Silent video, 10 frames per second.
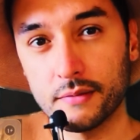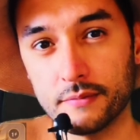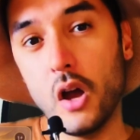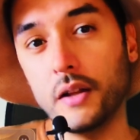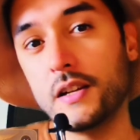
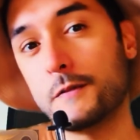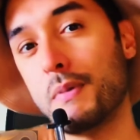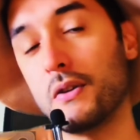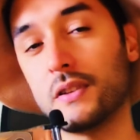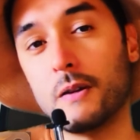The other
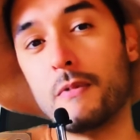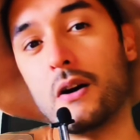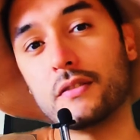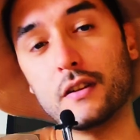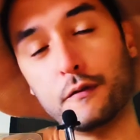spells are
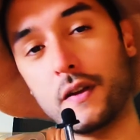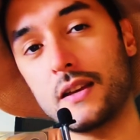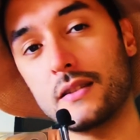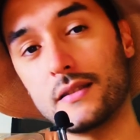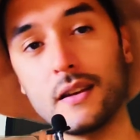about
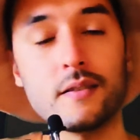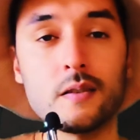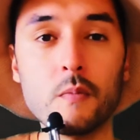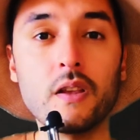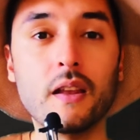defense and
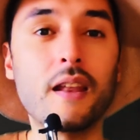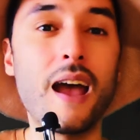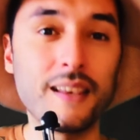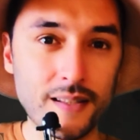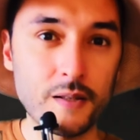summoning an
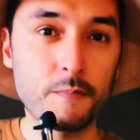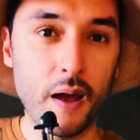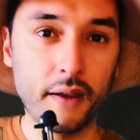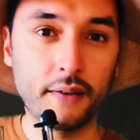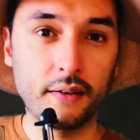ice
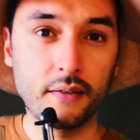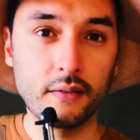spike.